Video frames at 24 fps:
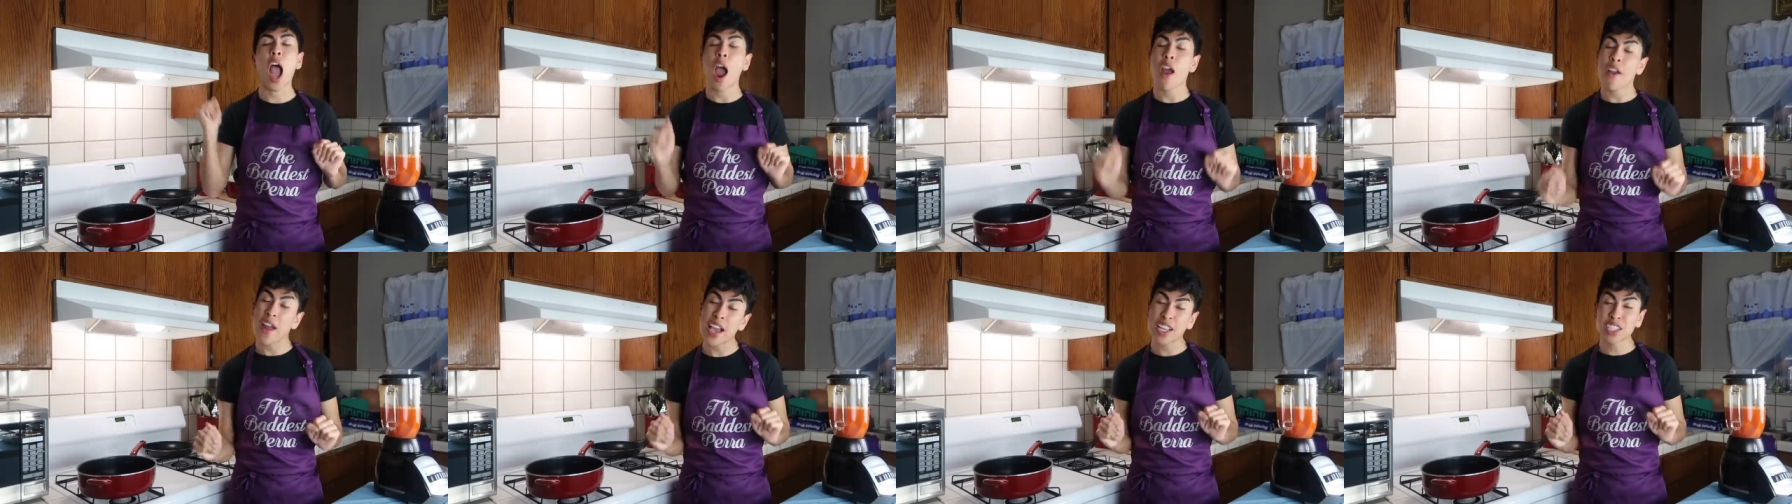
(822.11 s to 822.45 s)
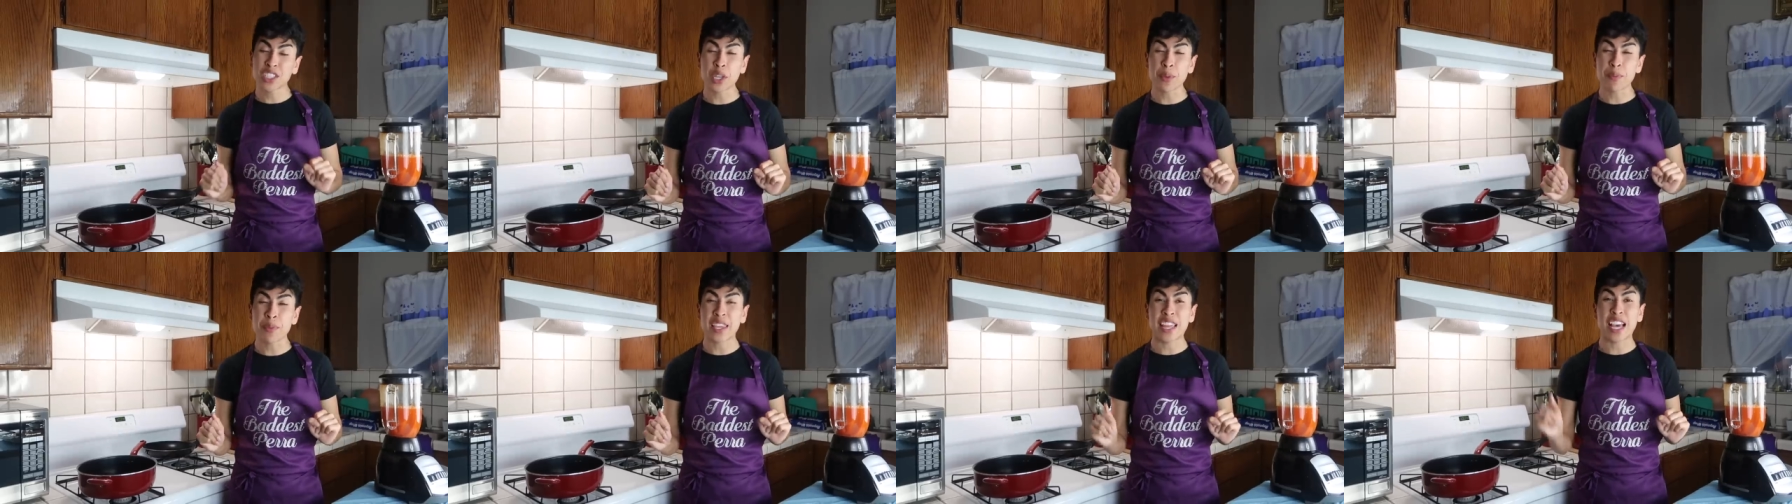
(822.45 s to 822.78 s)

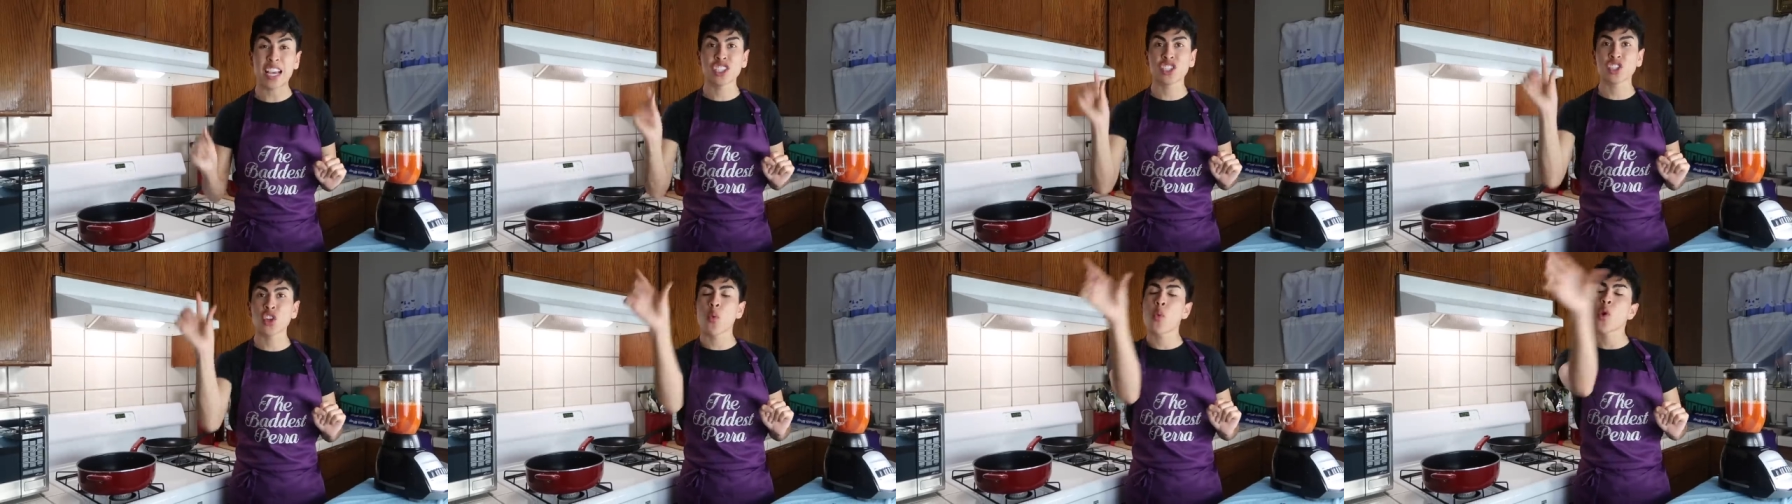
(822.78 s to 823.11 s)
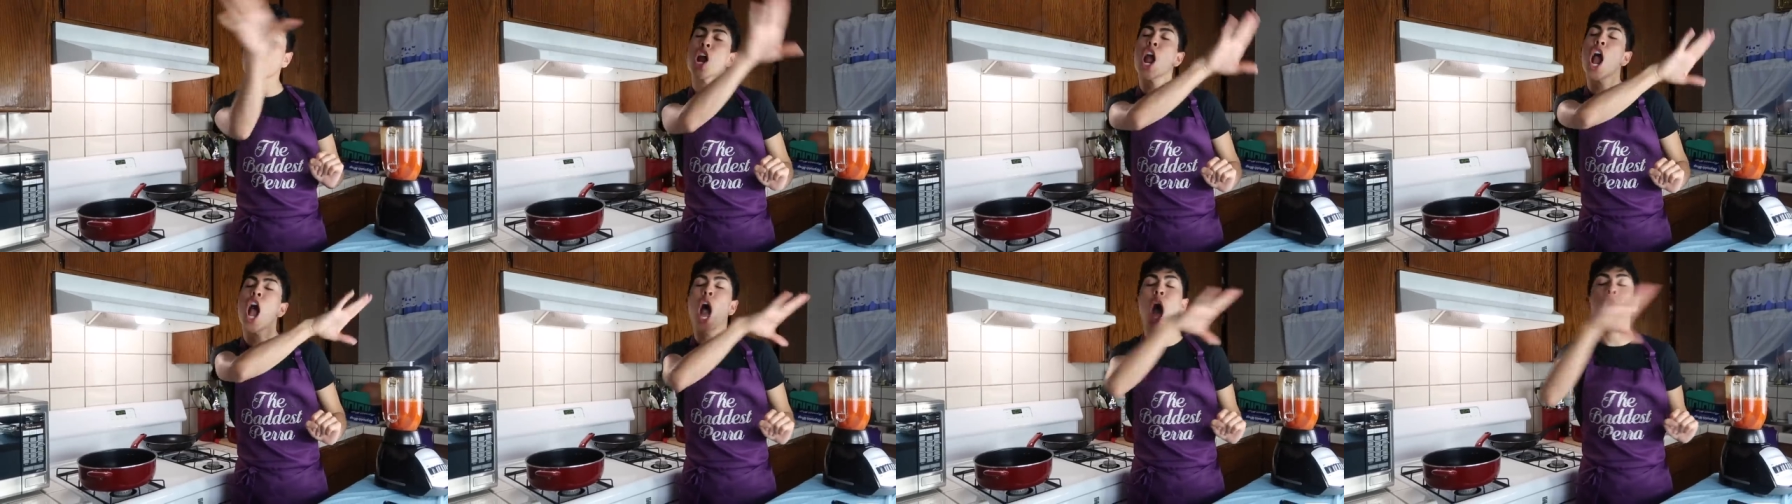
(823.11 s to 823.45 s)
Alright, stupidas, so
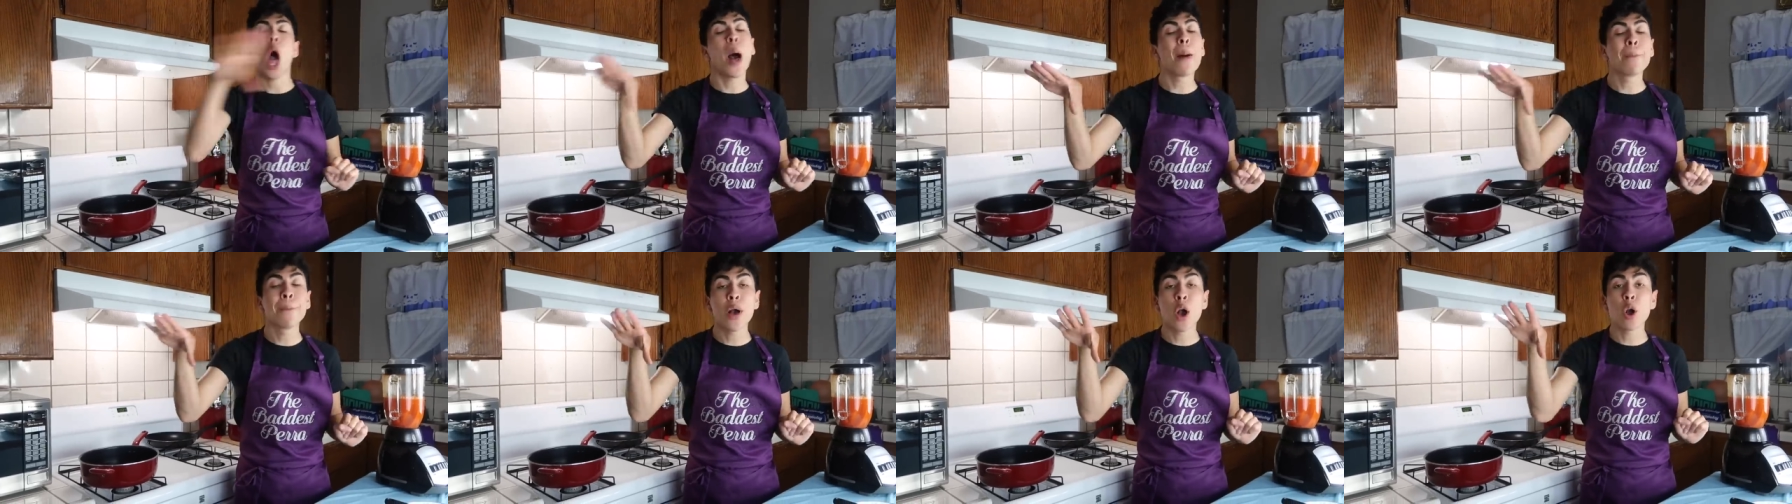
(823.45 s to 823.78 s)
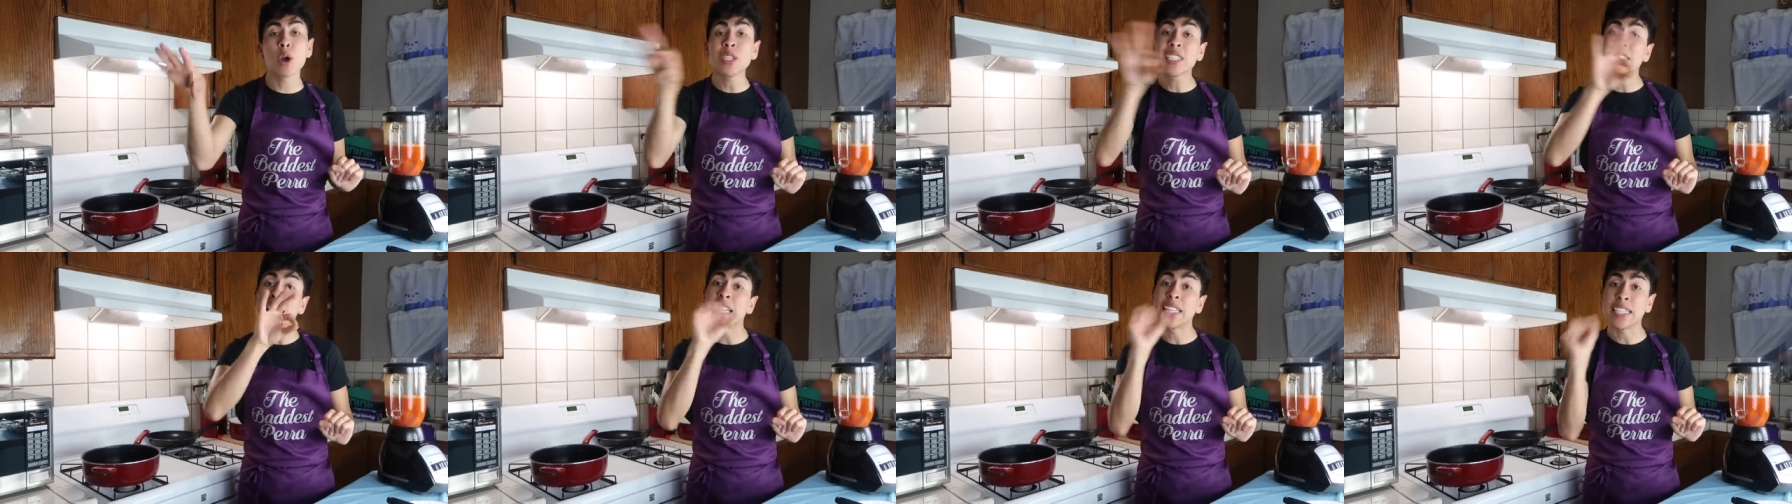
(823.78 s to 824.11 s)
we're
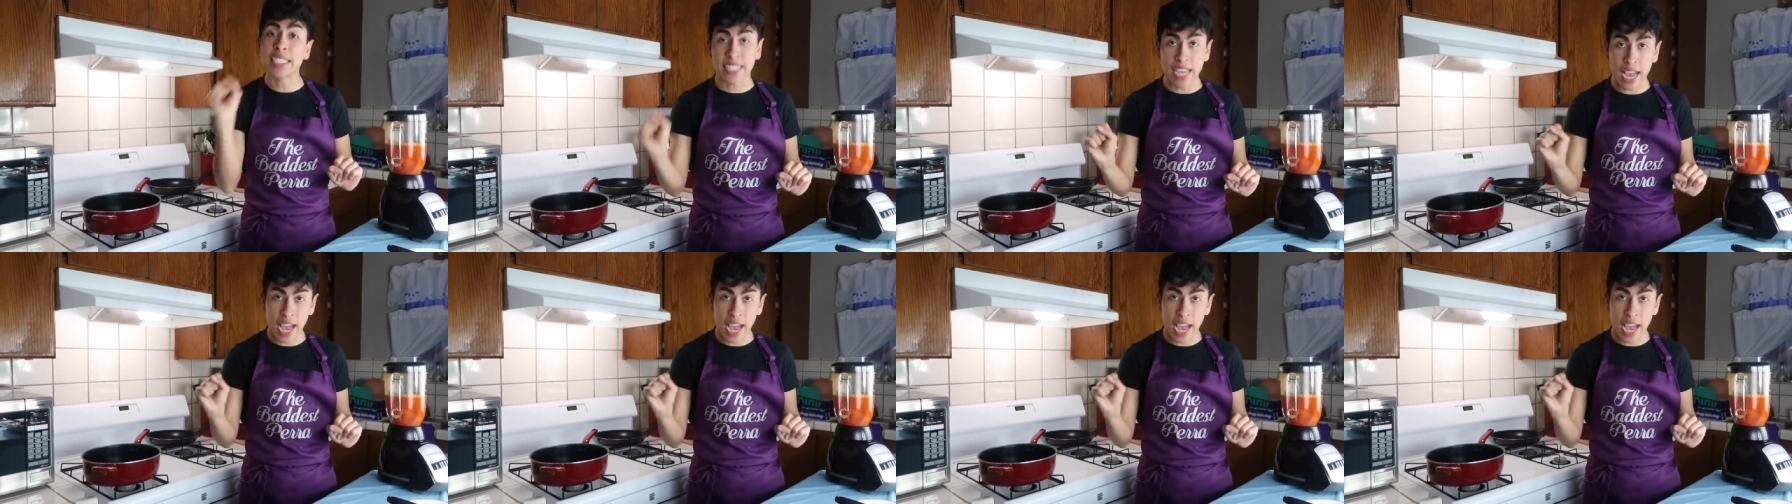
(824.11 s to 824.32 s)
almost